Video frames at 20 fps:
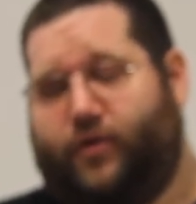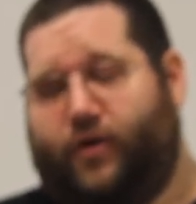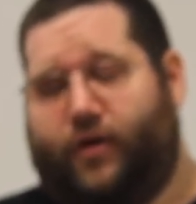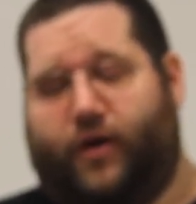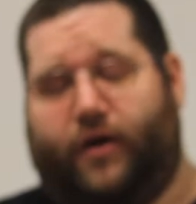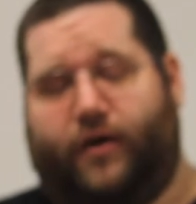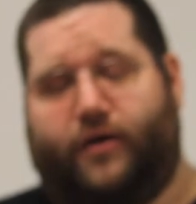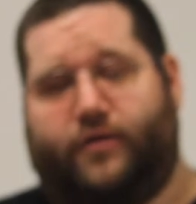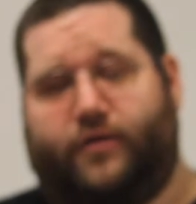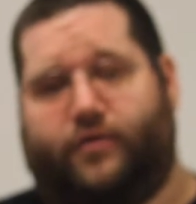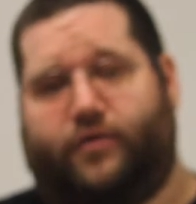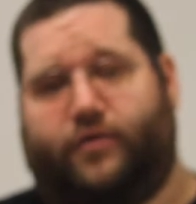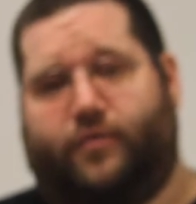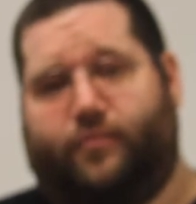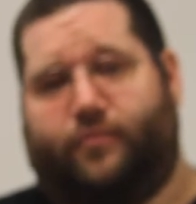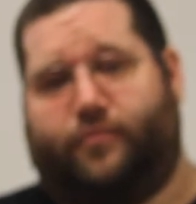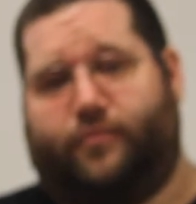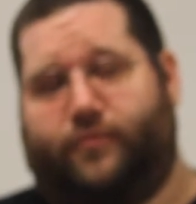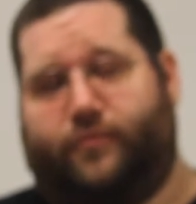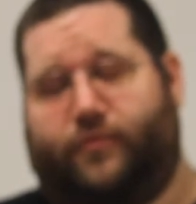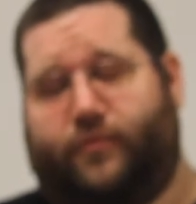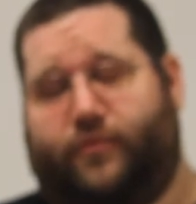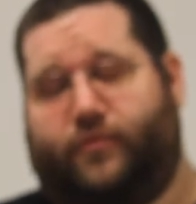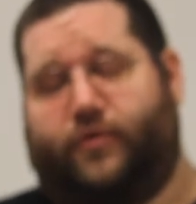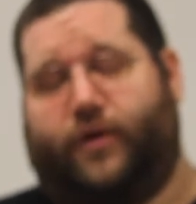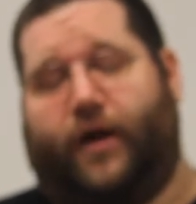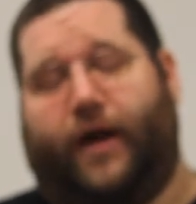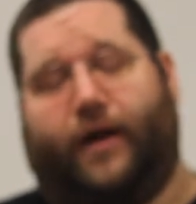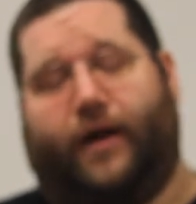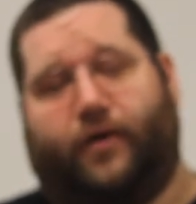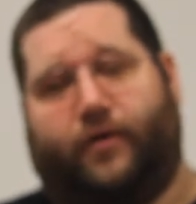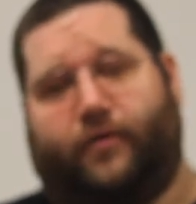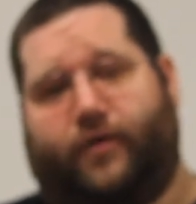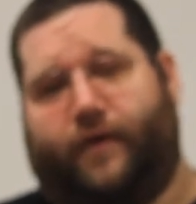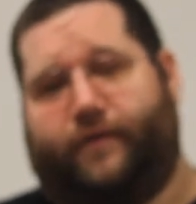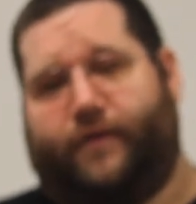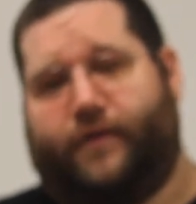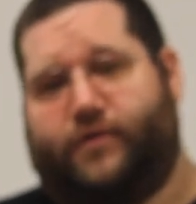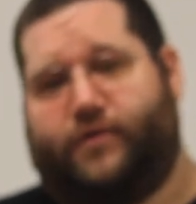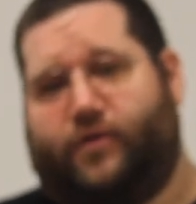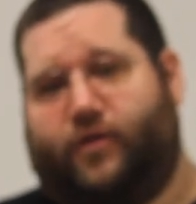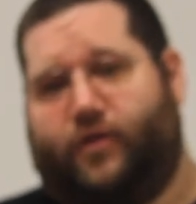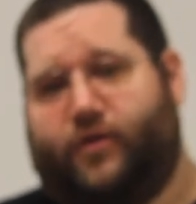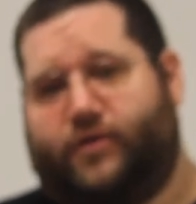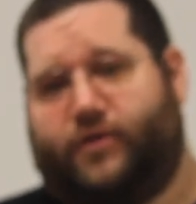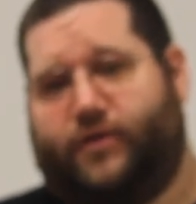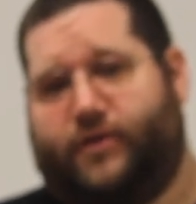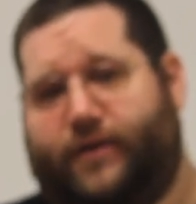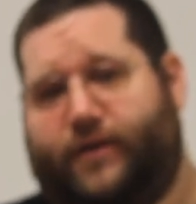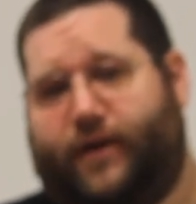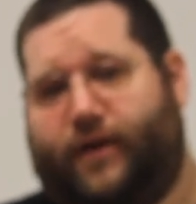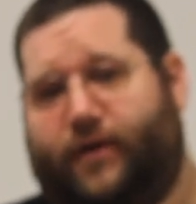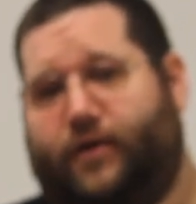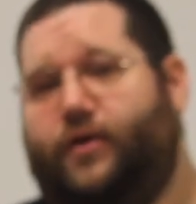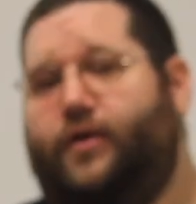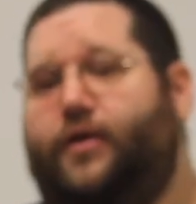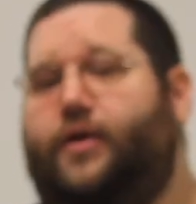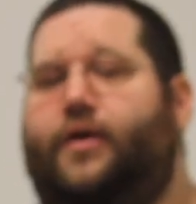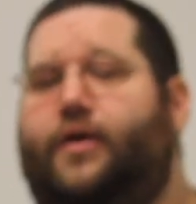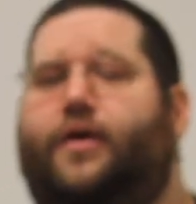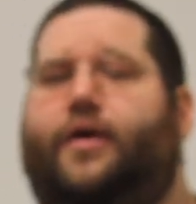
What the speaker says: add-on graphics cards contain.